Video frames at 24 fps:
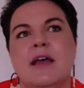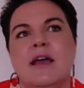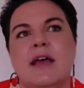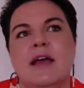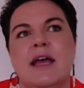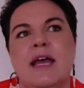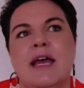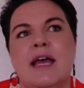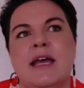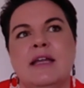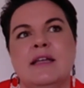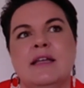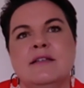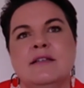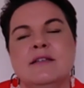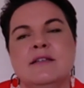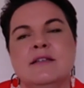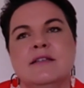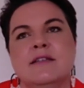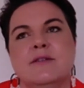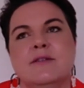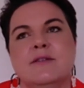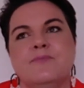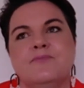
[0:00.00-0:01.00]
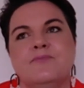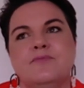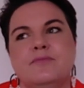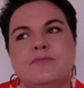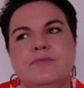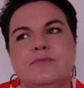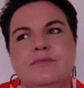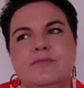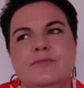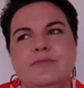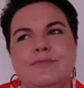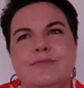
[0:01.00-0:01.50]
And
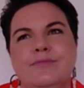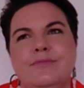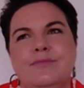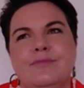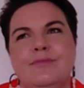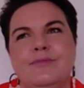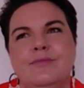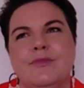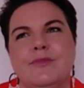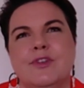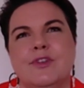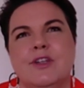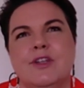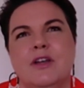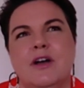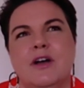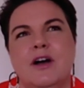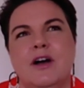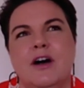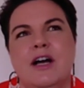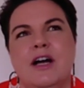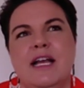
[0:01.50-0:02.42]
I